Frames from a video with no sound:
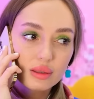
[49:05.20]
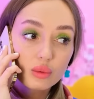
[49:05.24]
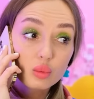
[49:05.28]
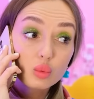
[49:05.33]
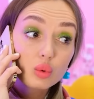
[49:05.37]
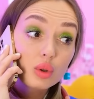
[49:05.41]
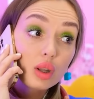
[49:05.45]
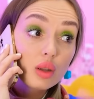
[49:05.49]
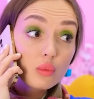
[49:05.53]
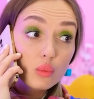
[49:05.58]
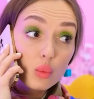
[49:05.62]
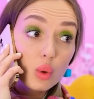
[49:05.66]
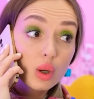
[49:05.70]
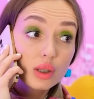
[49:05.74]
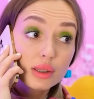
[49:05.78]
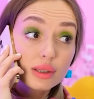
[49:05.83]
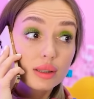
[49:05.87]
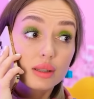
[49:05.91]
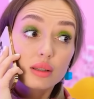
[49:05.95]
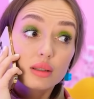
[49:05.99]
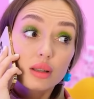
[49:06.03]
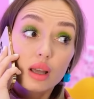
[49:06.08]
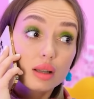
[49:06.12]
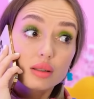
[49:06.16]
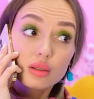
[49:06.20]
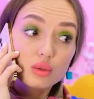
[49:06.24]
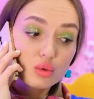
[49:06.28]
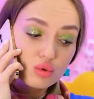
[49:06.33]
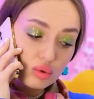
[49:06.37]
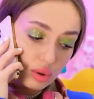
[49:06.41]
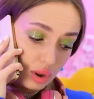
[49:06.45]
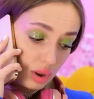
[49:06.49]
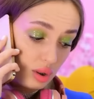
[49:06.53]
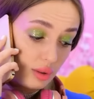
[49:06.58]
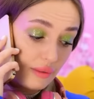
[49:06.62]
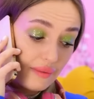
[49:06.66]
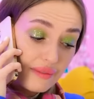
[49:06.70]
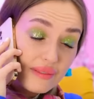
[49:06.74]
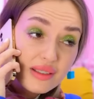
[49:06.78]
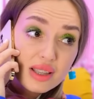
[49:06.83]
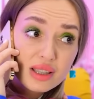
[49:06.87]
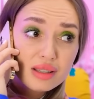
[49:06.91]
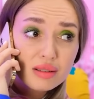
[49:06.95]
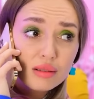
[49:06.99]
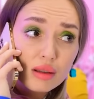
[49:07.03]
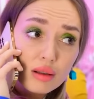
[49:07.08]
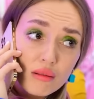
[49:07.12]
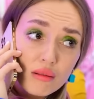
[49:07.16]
Hello. Will you fix my internet?